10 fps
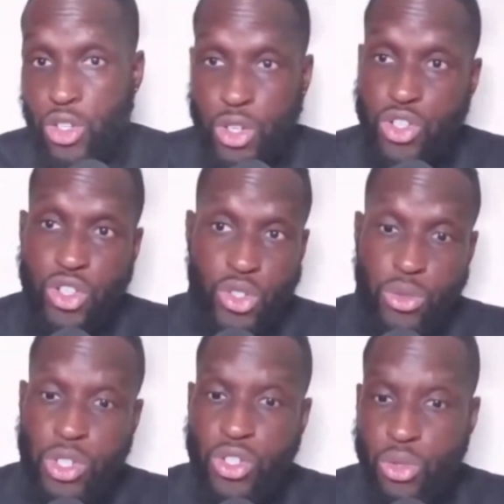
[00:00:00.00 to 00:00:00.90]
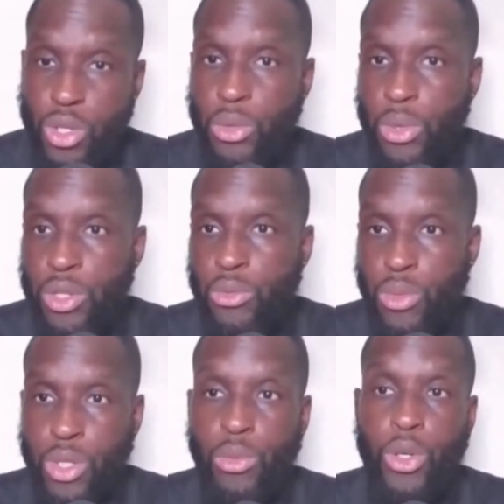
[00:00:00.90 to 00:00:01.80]
There are Christians who disagree with
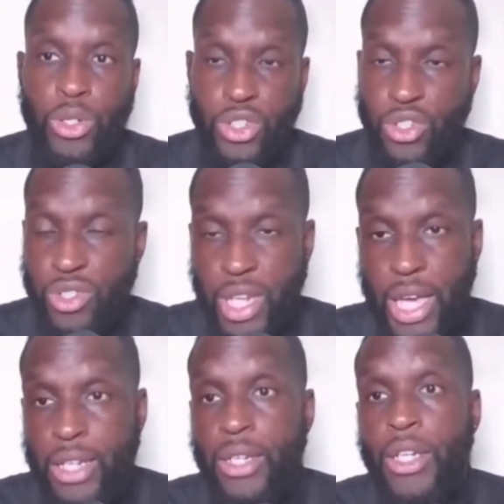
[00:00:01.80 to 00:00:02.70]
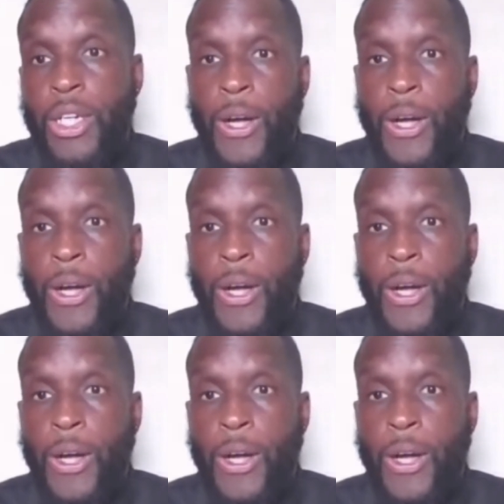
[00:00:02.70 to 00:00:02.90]
where Christians stand